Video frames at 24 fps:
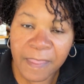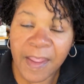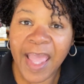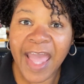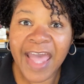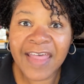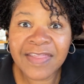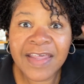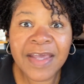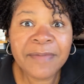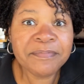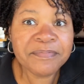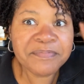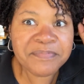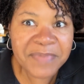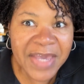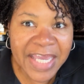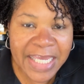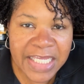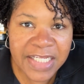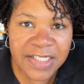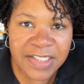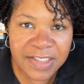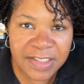and then
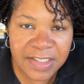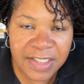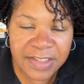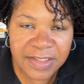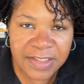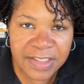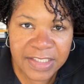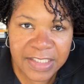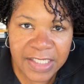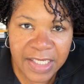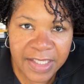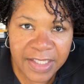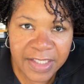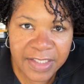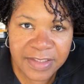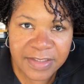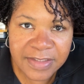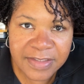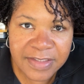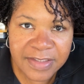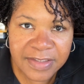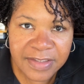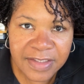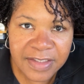band it at the
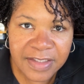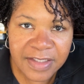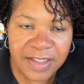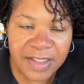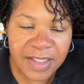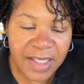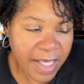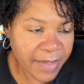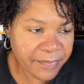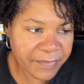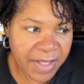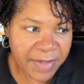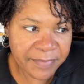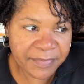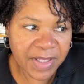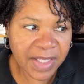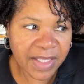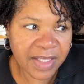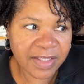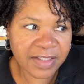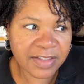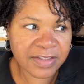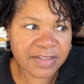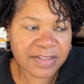end, in my
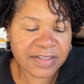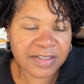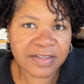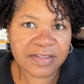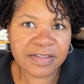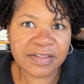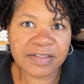mind,